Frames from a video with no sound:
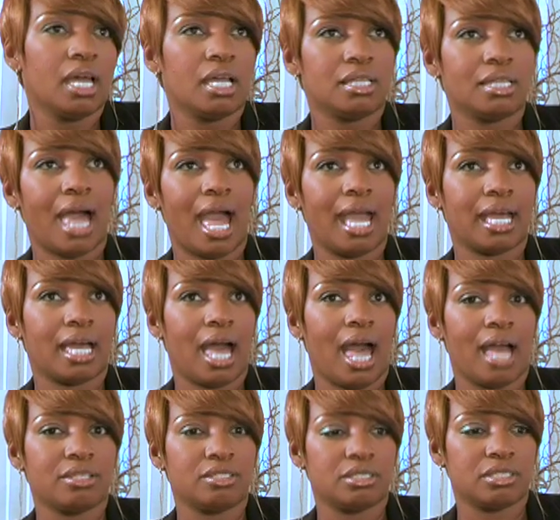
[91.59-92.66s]
Like,
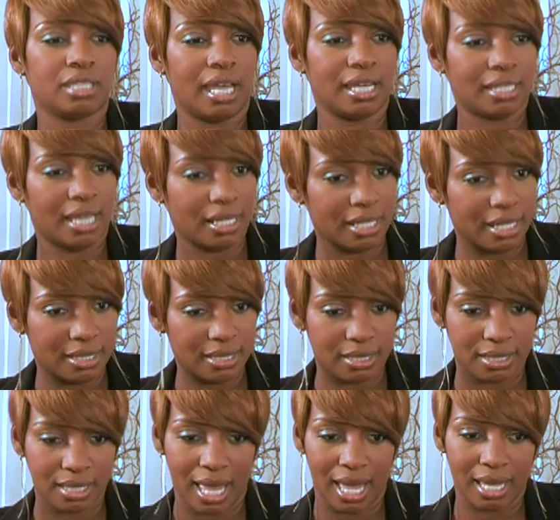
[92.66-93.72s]
I just think that
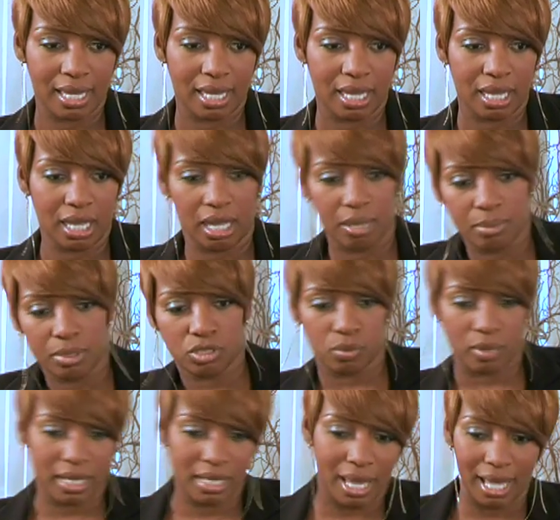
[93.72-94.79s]
Lisa's like in
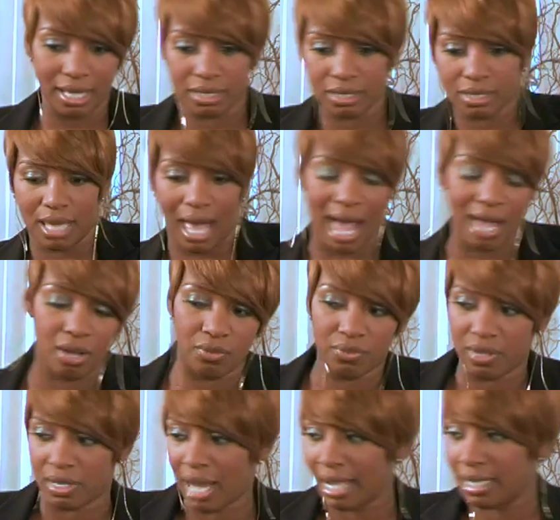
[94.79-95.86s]
between. Like, I don't
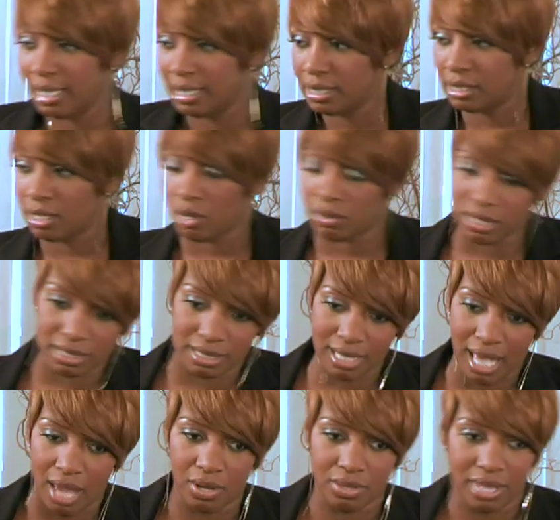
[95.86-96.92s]
feel like Lisa's on this
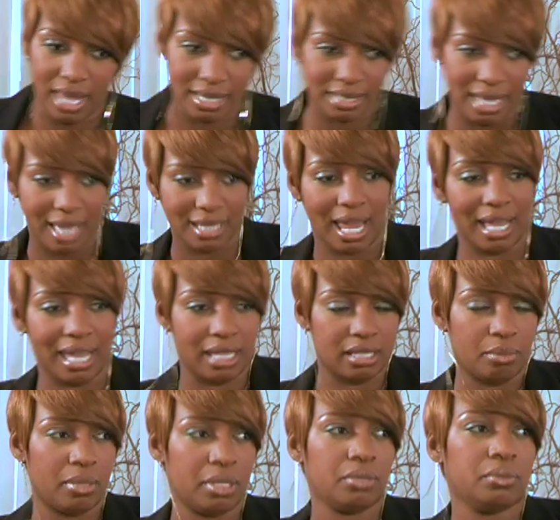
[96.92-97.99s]
side or that side, like in the
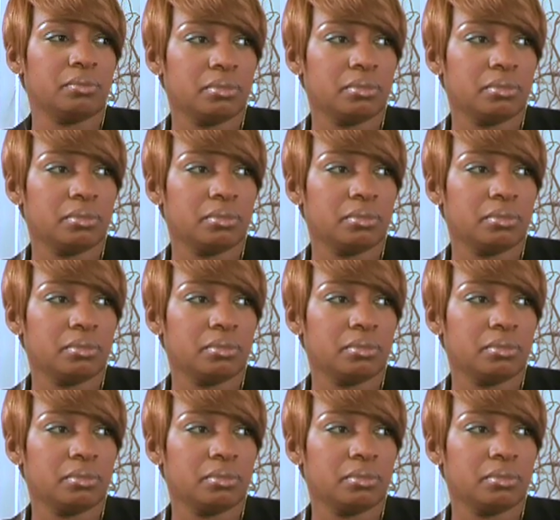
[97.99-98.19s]
middle.